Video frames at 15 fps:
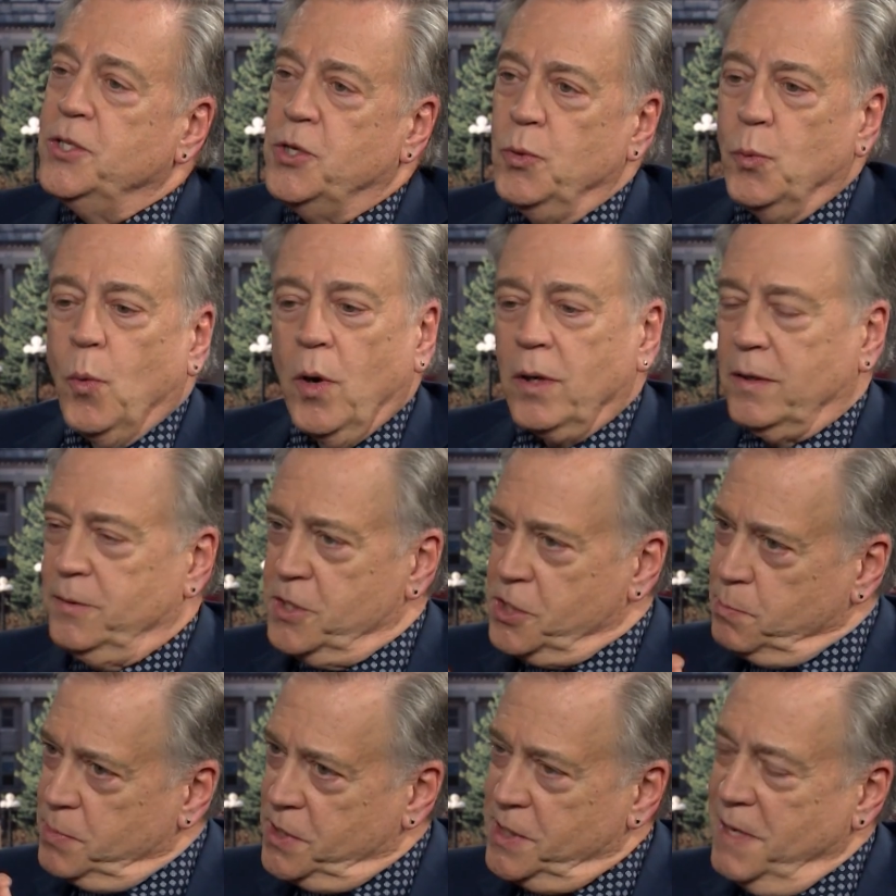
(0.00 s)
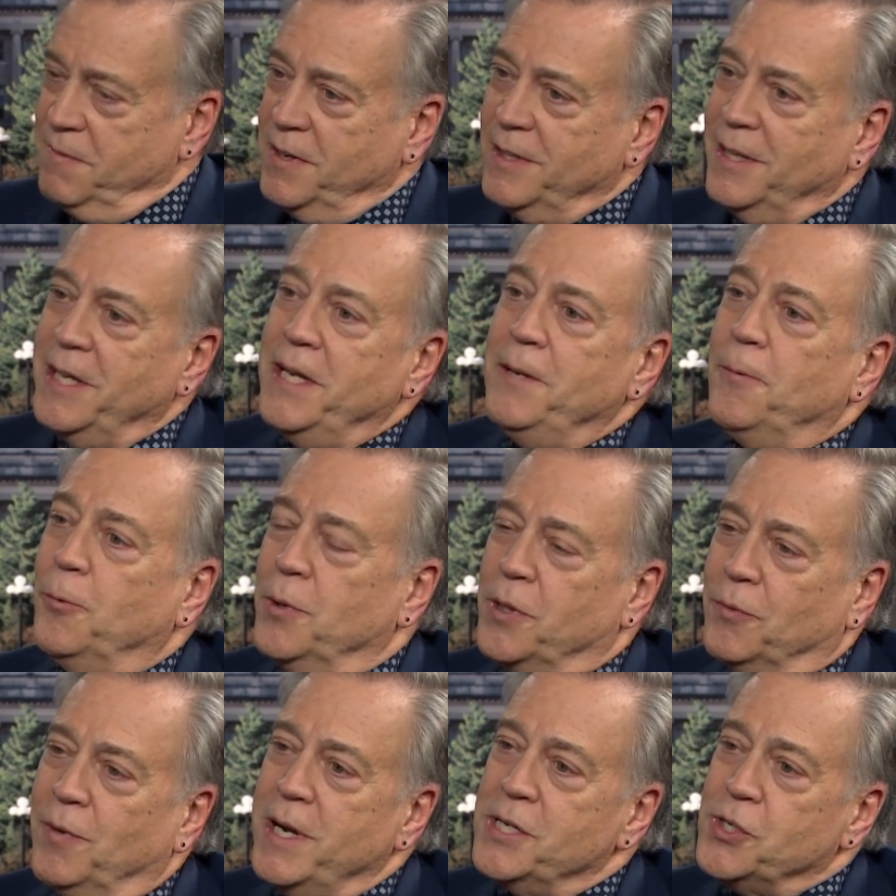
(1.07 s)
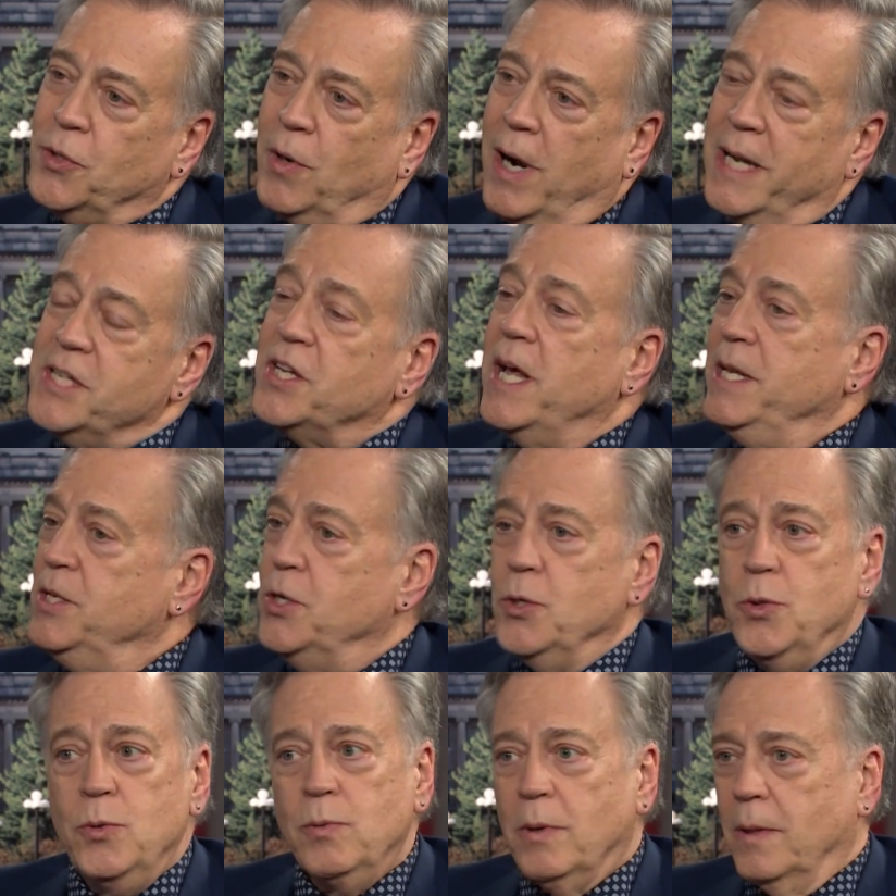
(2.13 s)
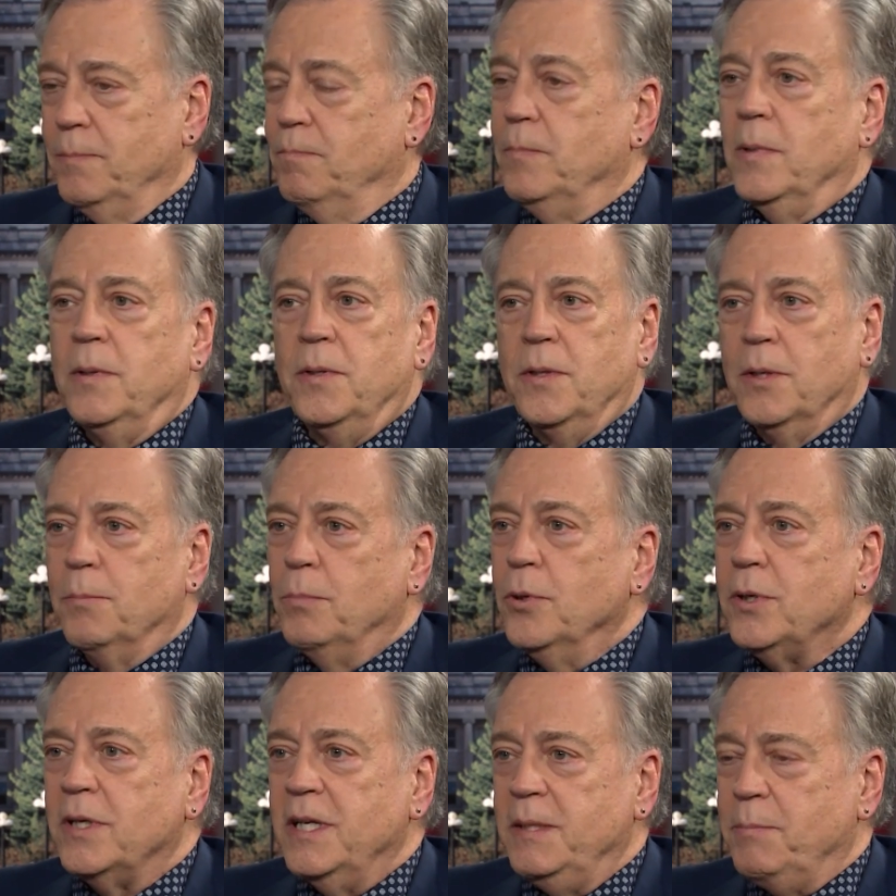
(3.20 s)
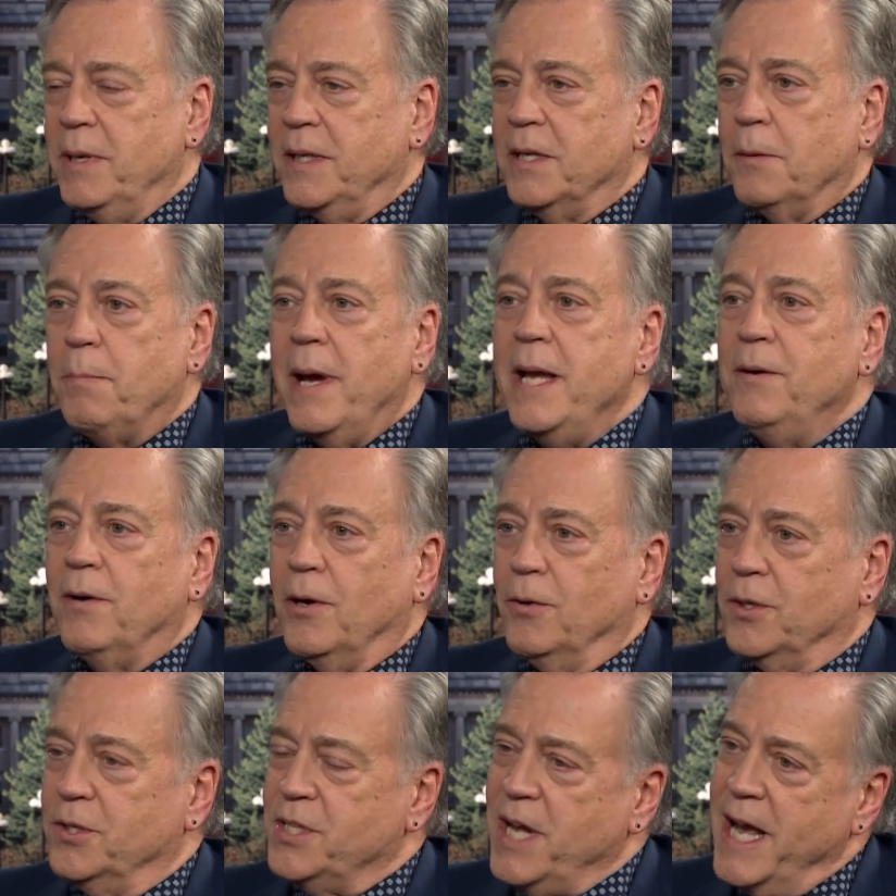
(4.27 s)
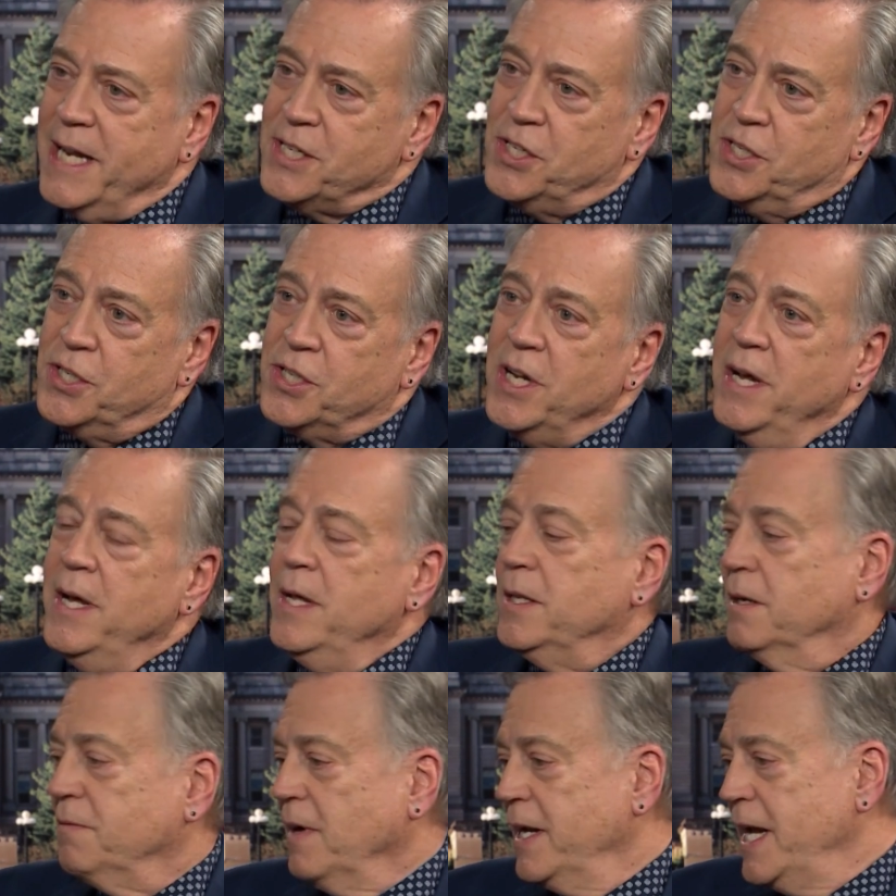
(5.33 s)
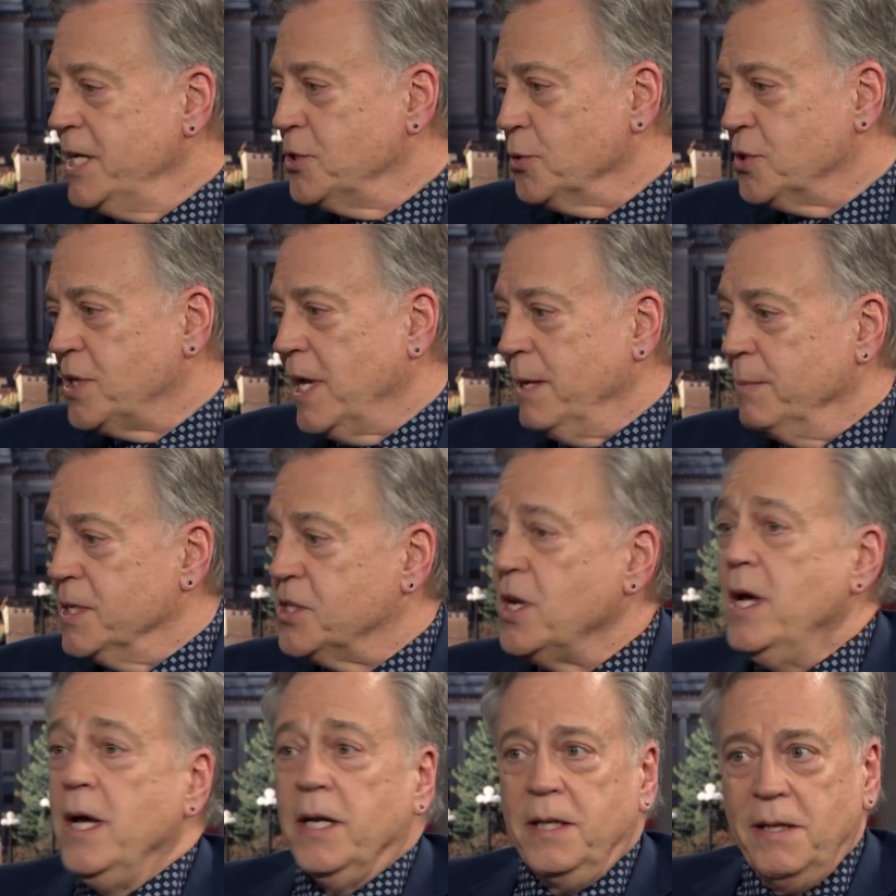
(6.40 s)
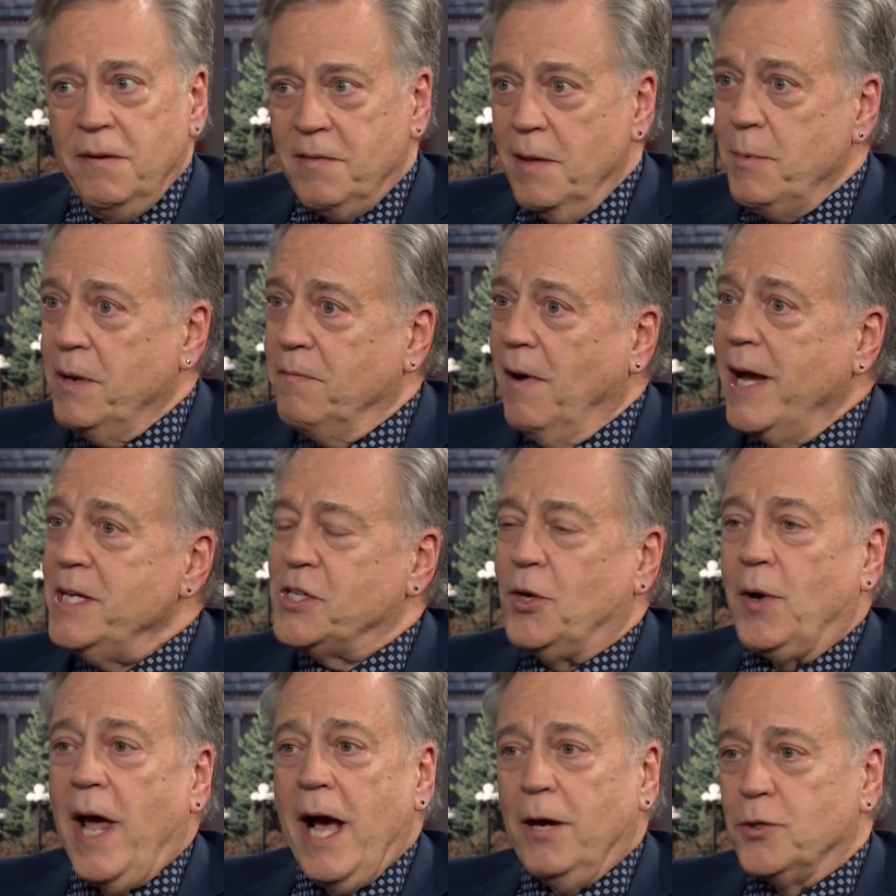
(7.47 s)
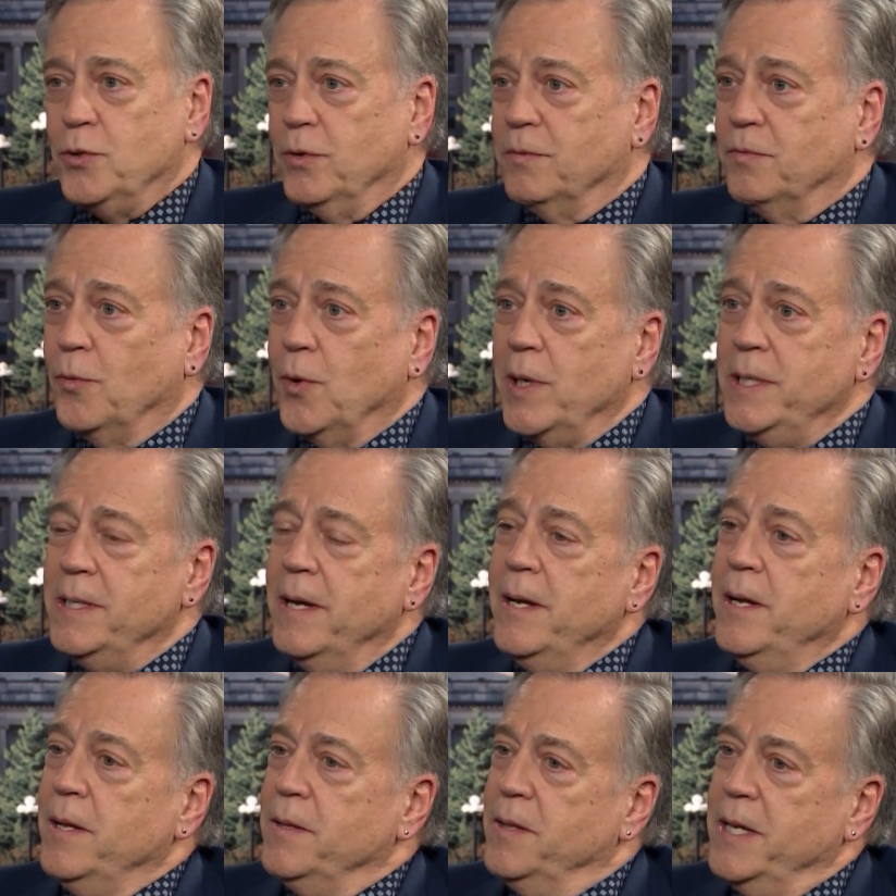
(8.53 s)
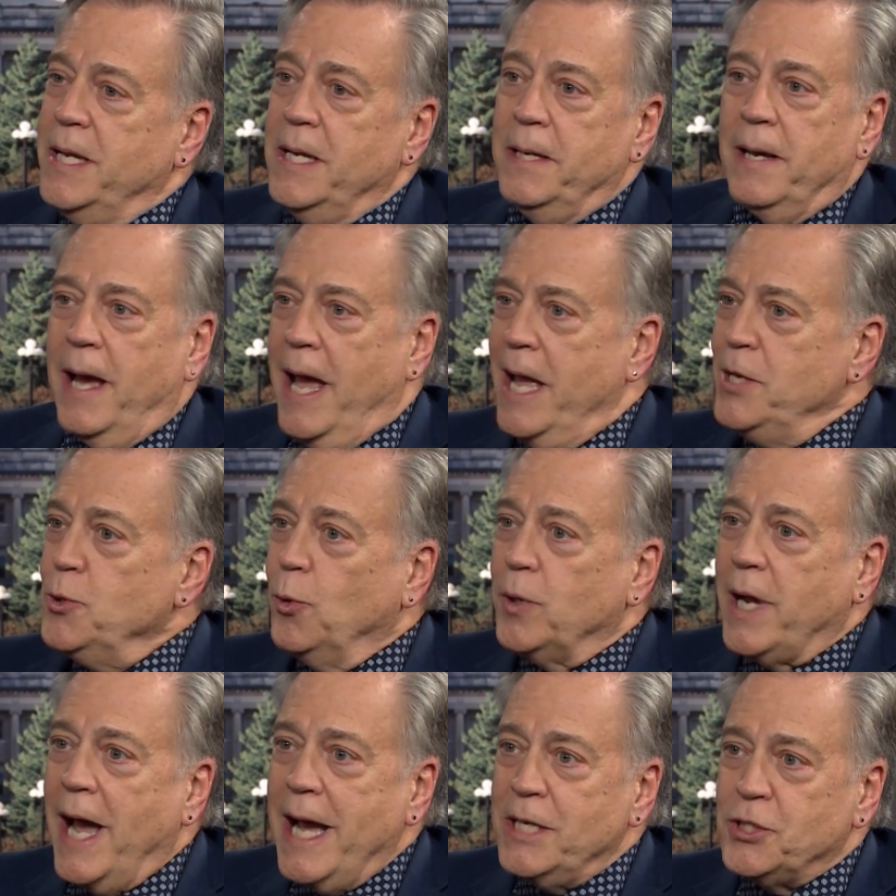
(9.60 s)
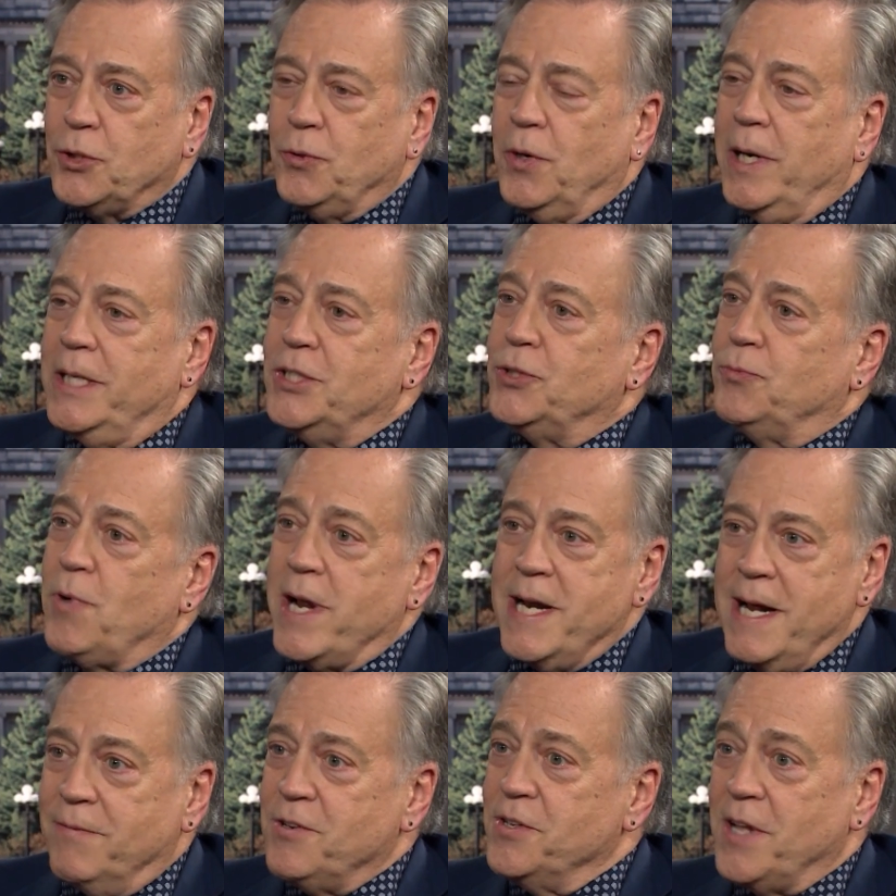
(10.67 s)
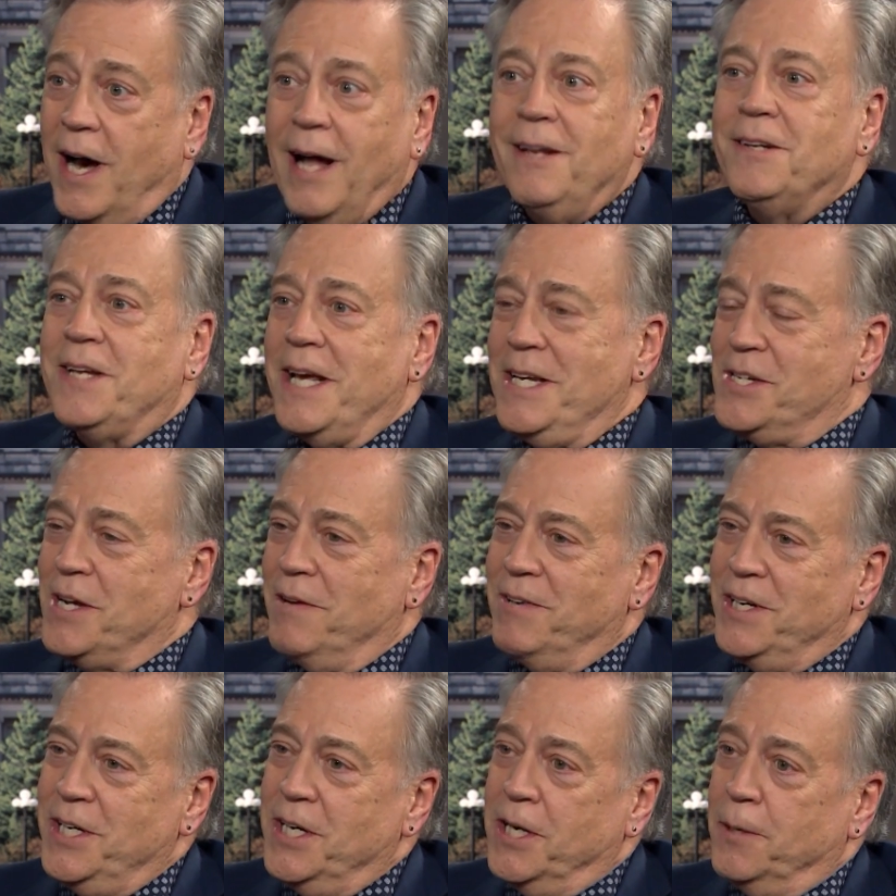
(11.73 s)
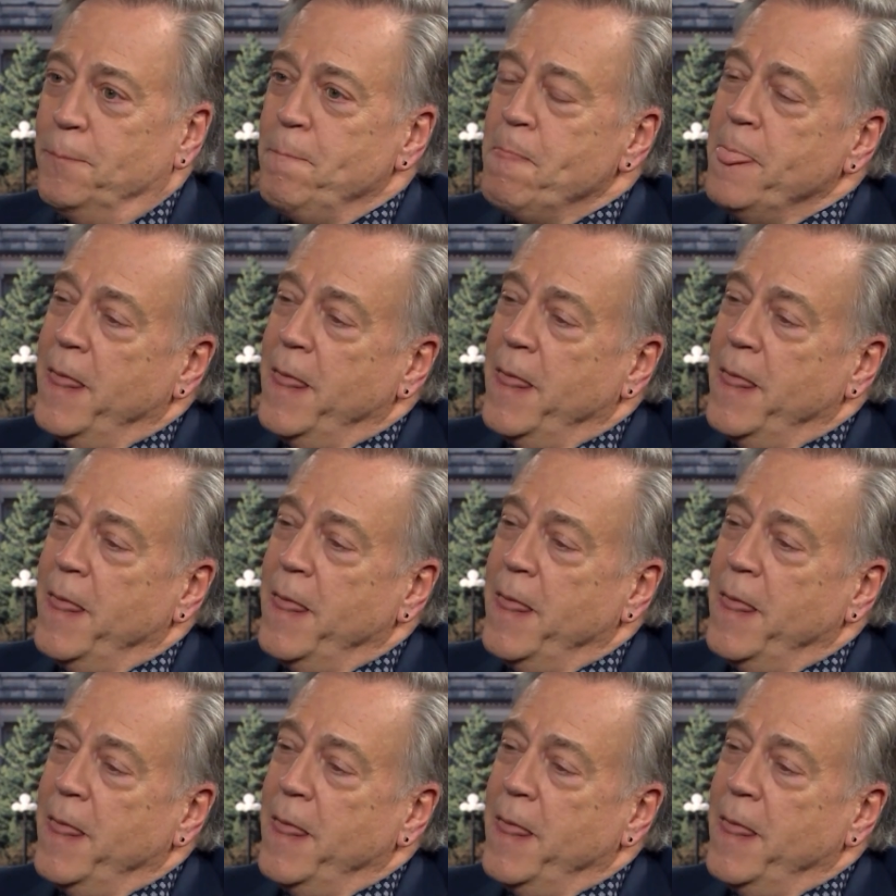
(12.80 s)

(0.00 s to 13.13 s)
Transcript: to work specifically with the restaurants and do their bookkeeping, their payroll, their taxes, their financial statements, give them advice on how to avoid the annual cash crunch right after the holidays every year.